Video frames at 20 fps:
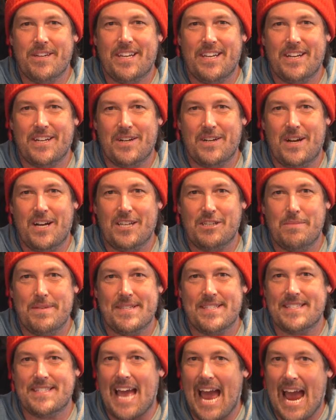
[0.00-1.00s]
the Gear Garage.
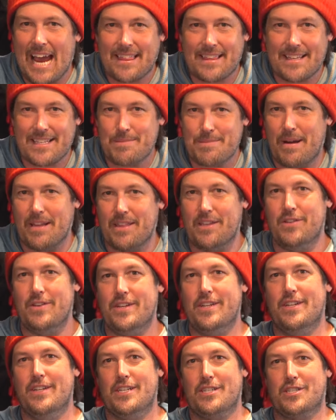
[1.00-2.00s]
I'm Zach. This is my little
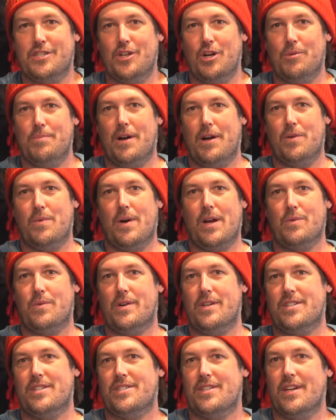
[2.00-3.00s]
internet show about
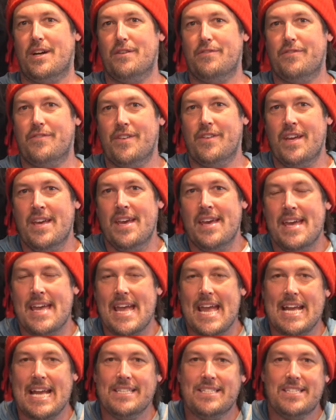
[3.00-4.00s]
whitewater stuff.
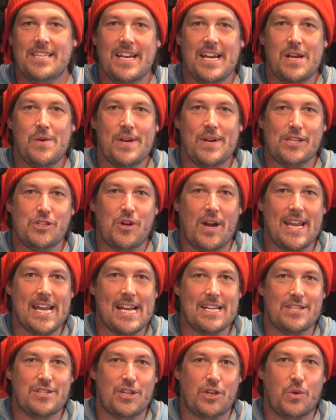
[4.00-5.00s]
And today I want to try to
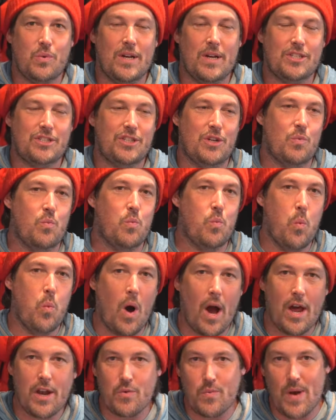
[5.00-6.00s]
answer the question,
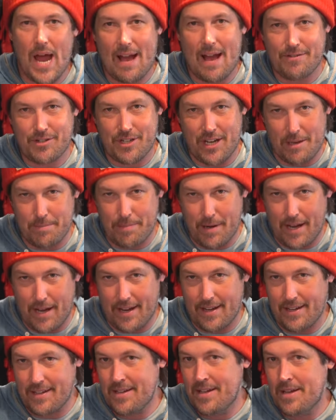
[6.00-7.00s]
what raft should I
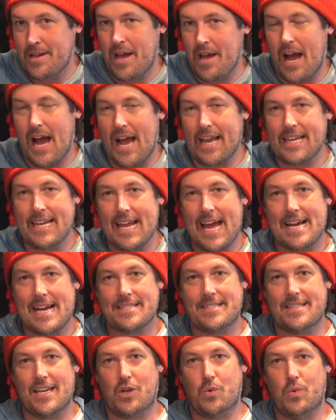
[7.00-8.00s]
buy? I get
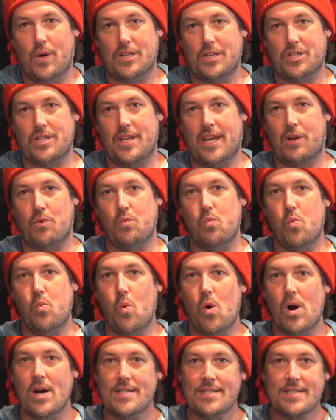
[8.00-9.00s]
asked that question like
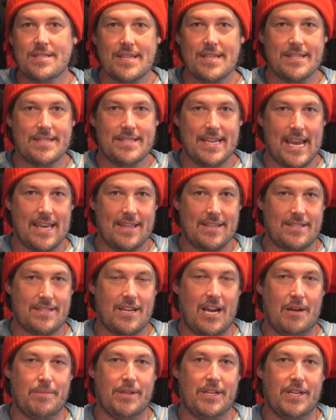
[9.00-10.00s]
once a day this
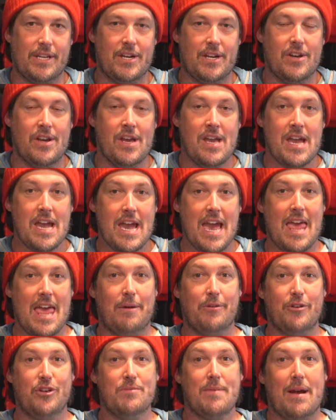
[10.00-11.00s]
time of year, and
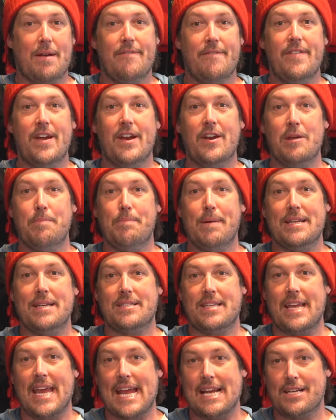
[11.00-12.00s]
I'm going to do my very
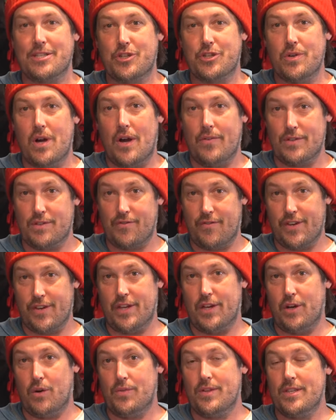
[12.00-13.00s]
best to answer on this
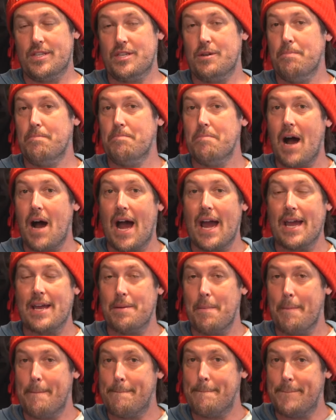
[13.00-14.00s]
video. These are
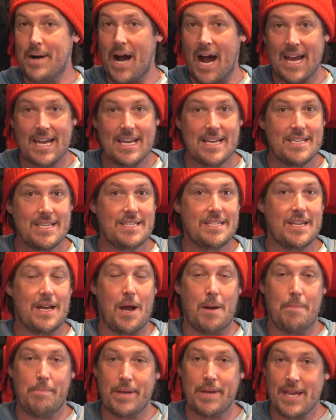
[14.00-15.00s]
my biased
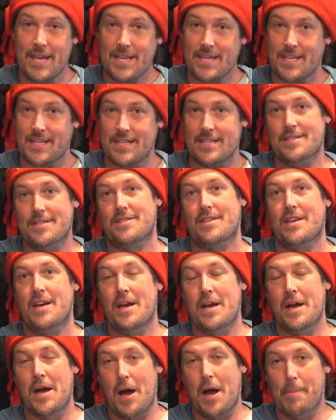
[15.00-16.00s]
opinions
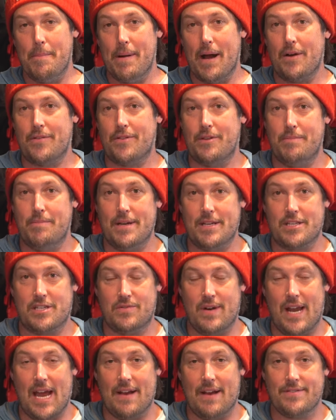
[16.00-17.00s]
about the best
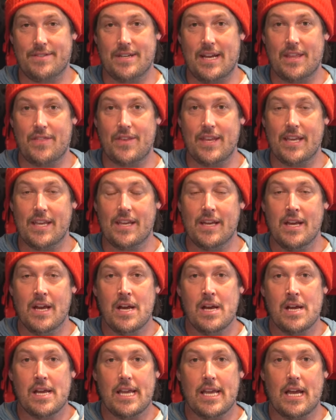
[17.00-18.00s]
rafts. And I think
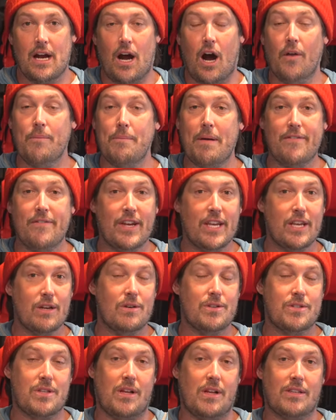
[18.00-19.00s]
on my
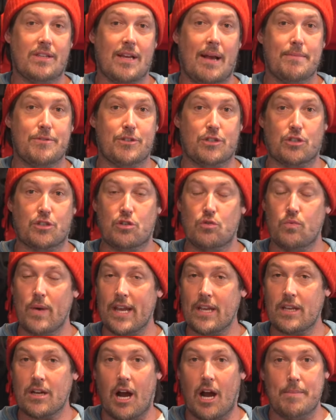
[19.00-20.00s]
videos, a lot of times there's
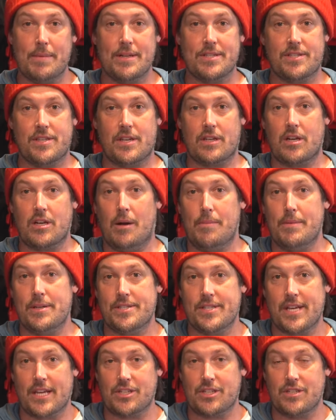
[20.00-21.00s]
great comments in the comment
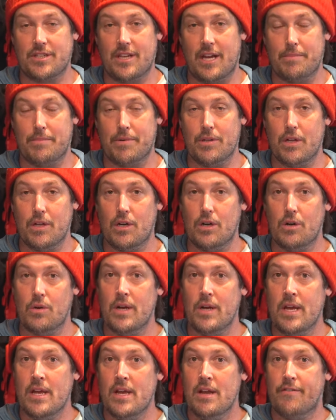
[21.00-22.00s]
section down
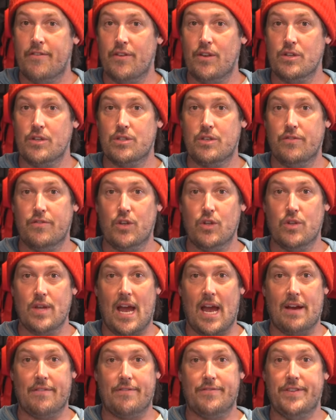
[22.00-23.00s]
below. For those of you that
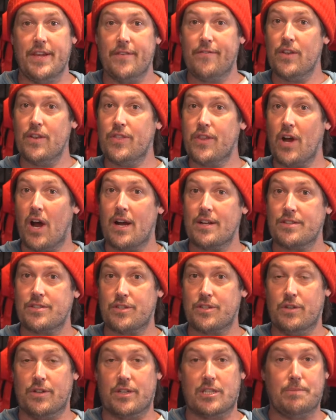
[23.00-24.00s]
have different
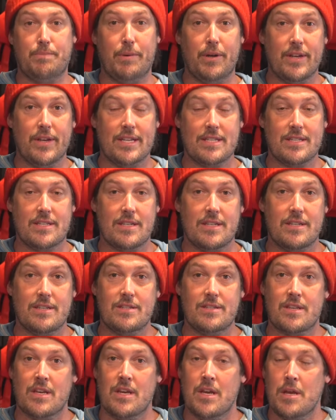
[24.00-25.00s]
thoughts or
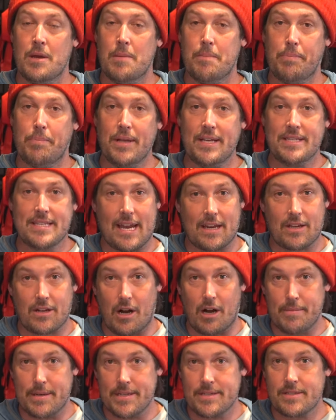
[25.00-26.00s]
experiences, please add a
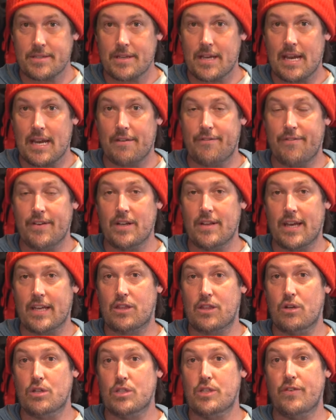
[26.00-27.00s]
comment. And I feel
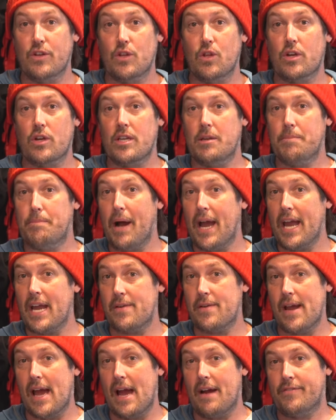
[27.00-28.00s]
like those of you looking to buy
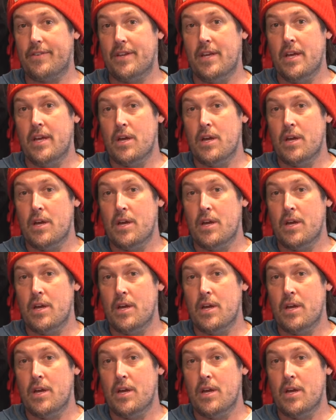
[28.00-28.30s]
a raft,